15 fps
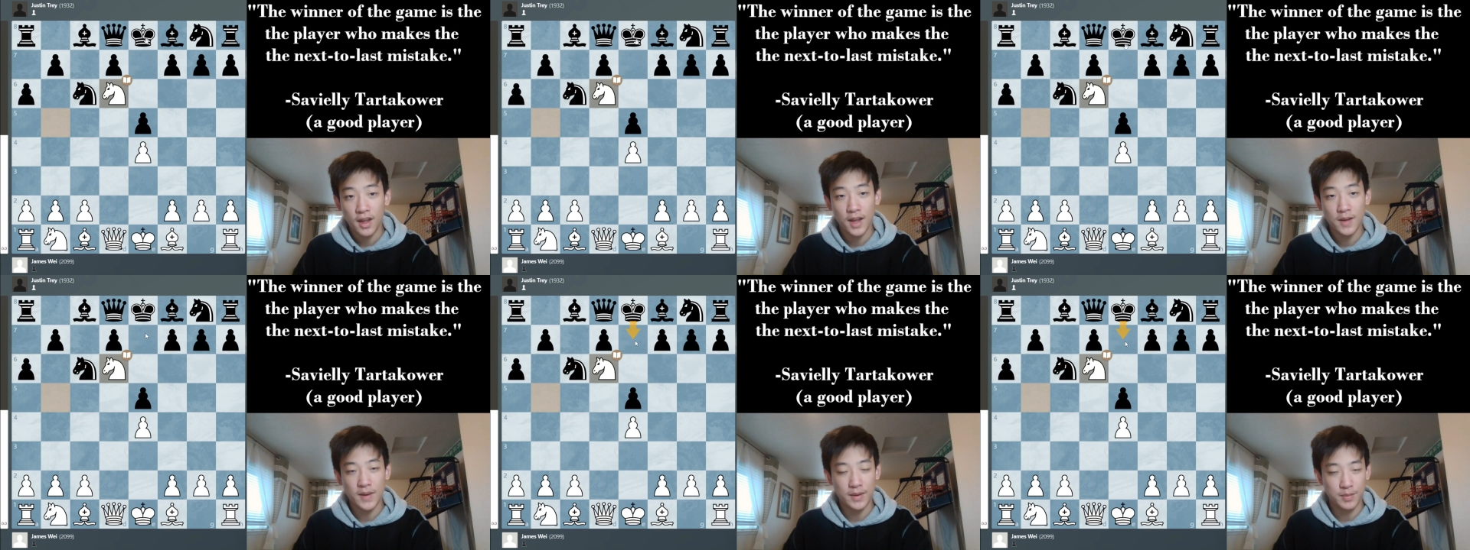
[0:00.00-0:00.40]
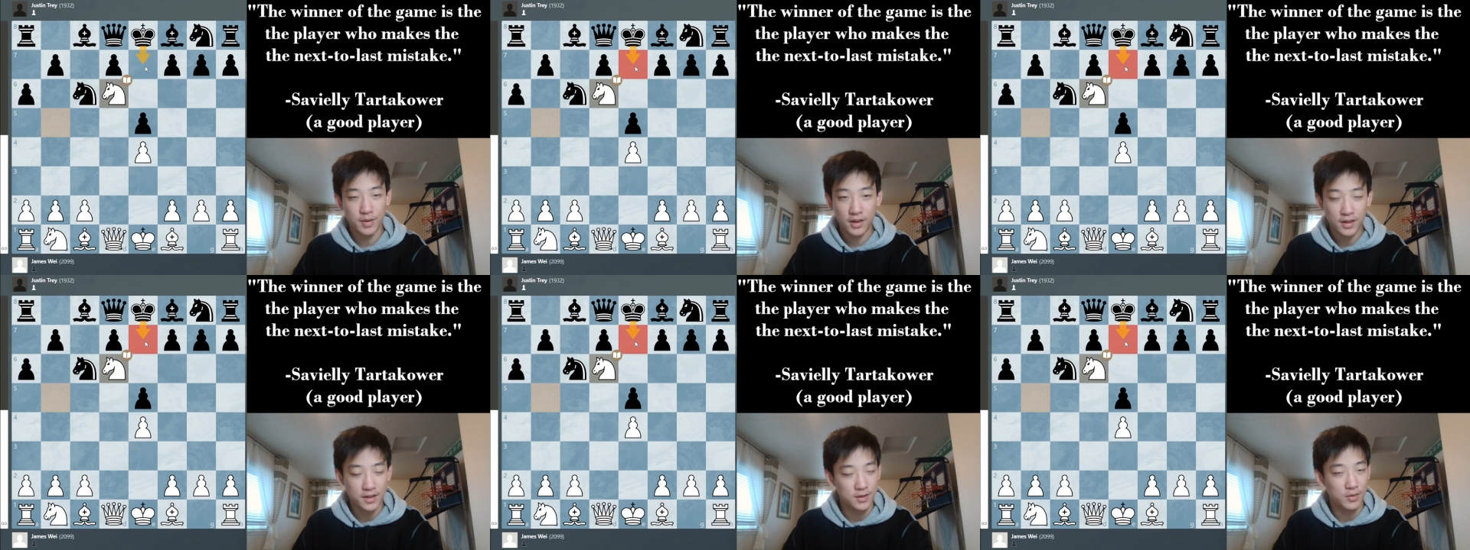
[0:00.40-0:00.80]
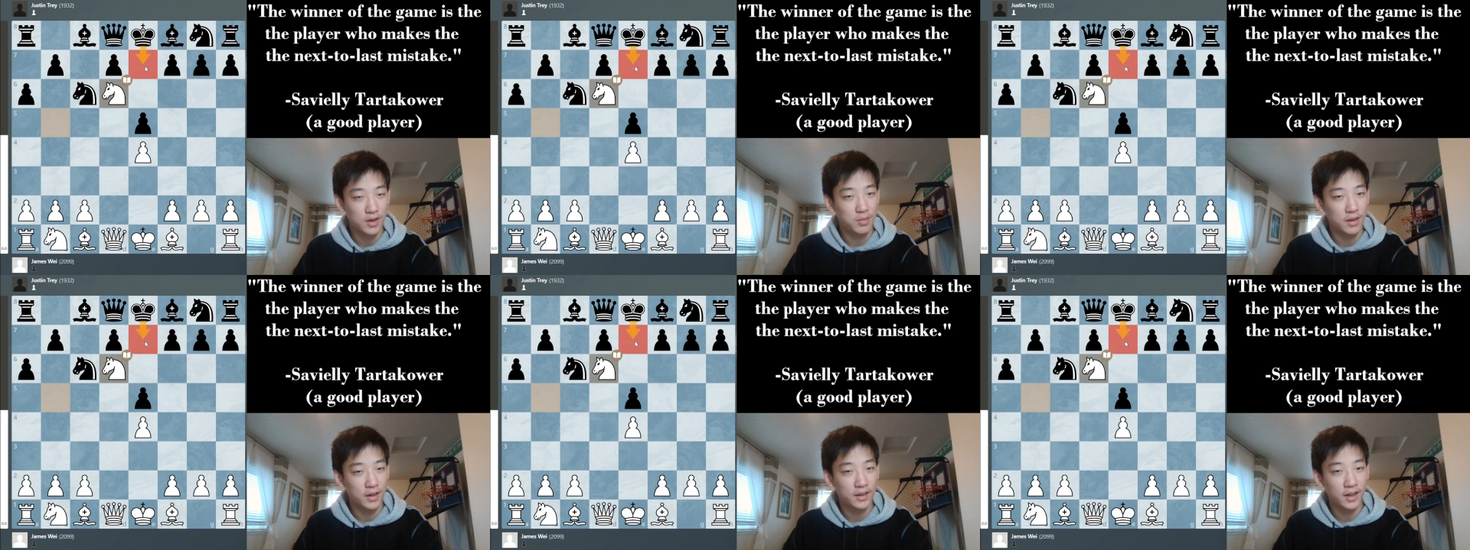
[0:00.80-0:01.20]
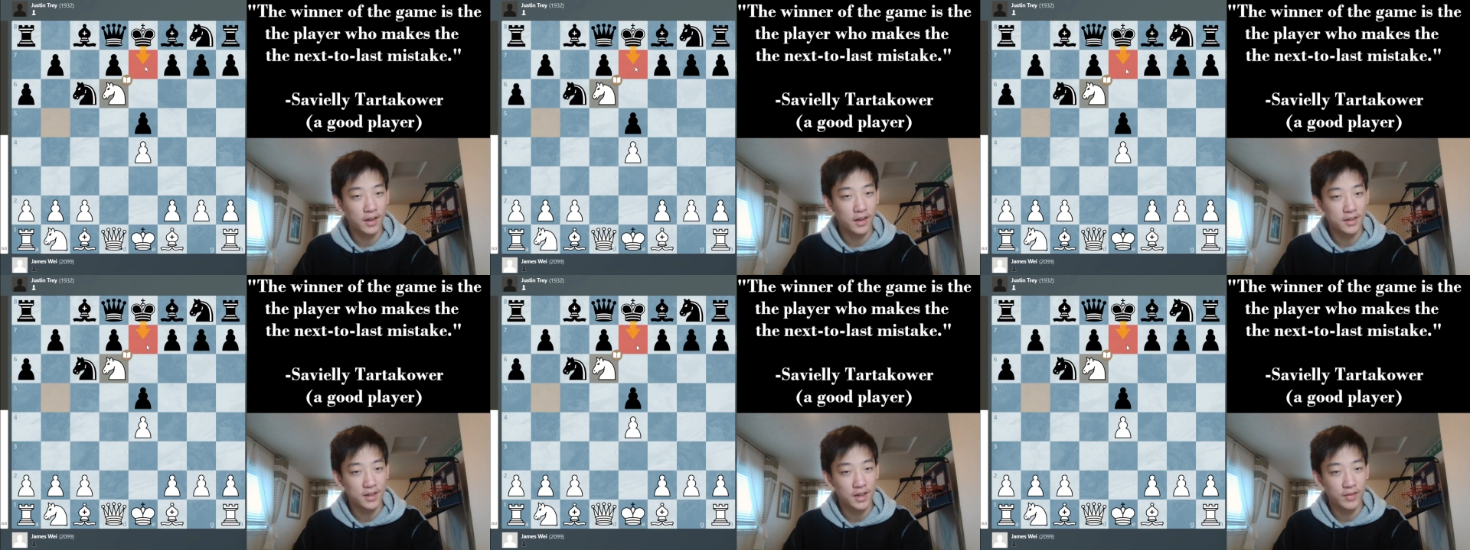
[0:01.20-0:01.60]
and my opponent doesn't want to play king
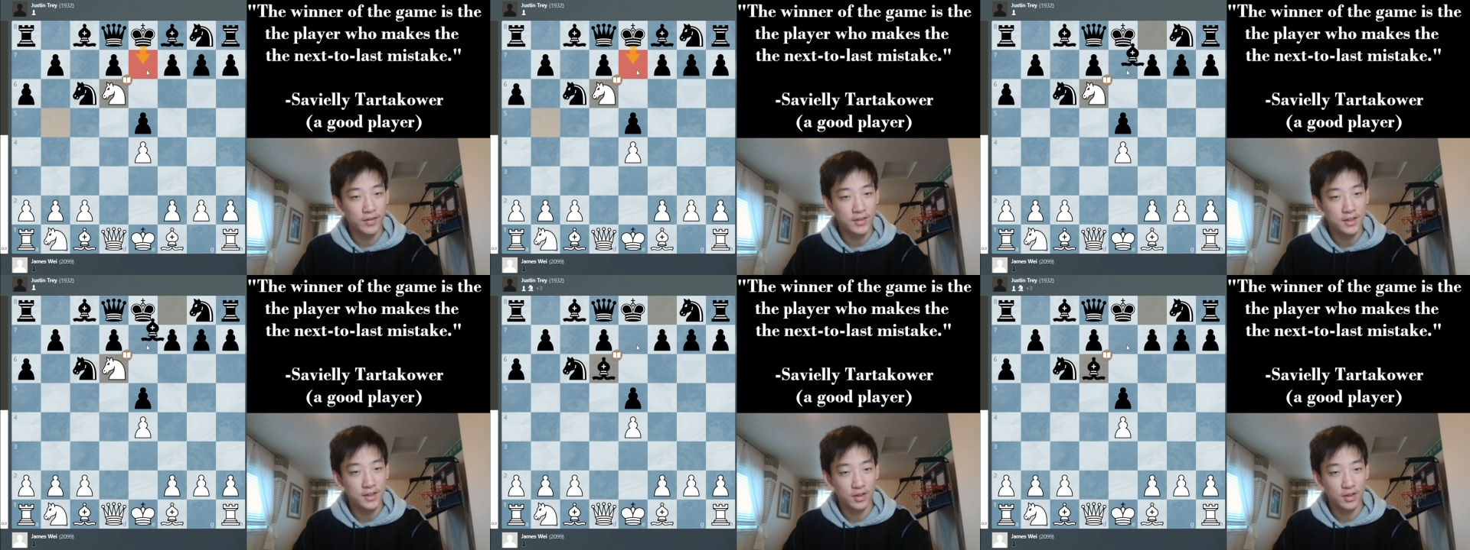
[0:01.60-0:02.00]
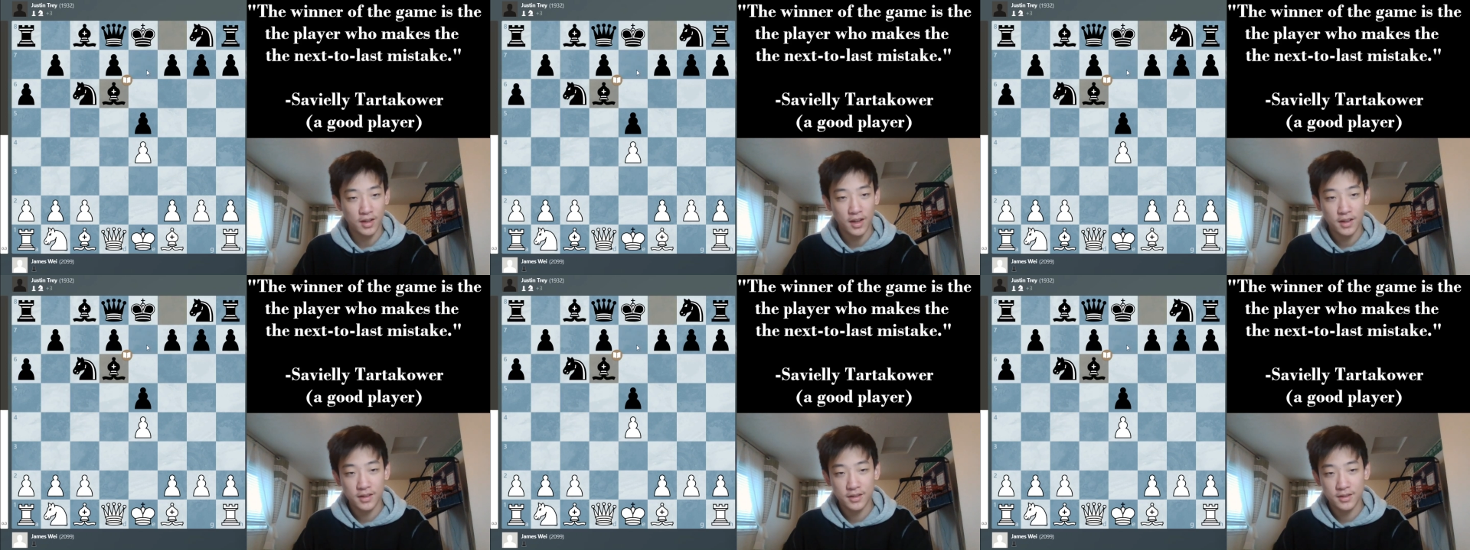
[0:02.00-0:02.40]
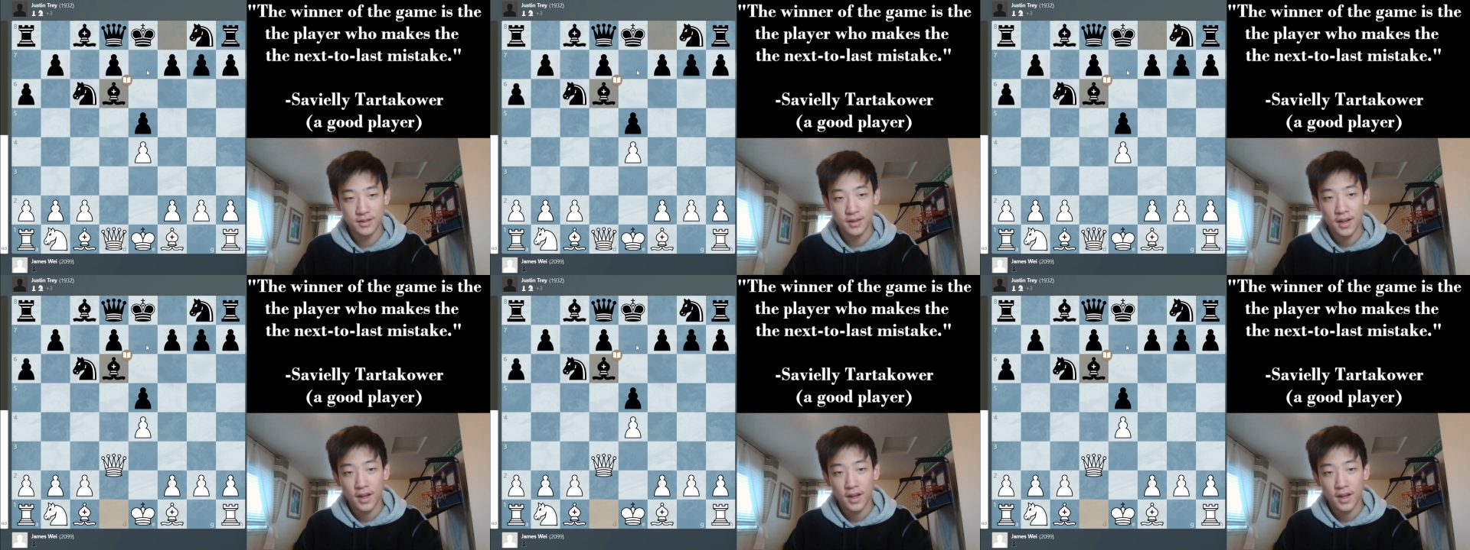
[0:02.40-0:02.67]
e7, so he takes.